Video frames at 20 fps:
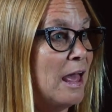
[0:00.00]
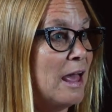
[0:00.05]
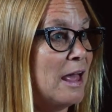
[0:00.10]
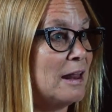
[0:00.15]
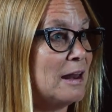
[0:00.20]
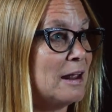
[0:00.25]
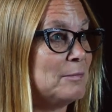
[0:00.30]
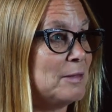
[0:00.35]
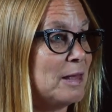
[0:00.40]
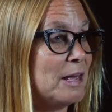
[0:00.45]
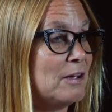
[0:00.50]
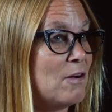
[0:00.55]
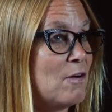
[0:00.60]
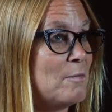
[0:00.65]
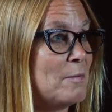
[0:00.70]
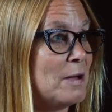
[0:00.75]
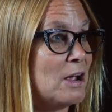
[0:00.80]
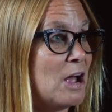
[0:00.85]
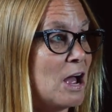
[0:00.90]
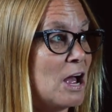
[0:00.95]
And I'm like, oh
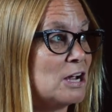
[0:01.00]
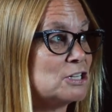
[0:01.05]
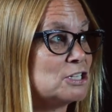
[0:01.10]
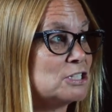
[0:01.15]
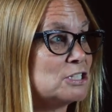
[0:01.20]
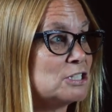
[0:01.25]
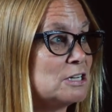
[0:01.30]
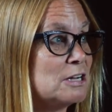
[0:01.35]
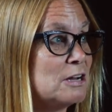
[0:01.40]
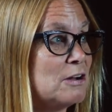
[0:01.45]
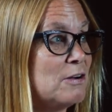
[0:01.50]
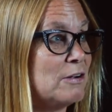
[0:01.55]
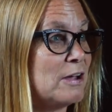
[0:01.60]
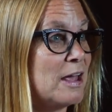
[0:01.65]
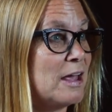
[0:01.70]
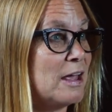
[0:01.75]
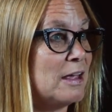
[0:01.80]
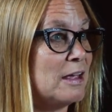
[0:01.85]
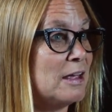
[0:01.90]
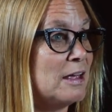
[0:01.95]
my gosh,
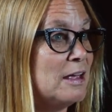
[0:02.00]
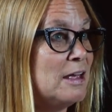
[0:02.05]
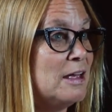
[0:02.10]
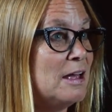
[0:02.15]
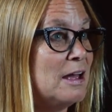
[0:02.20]
okay.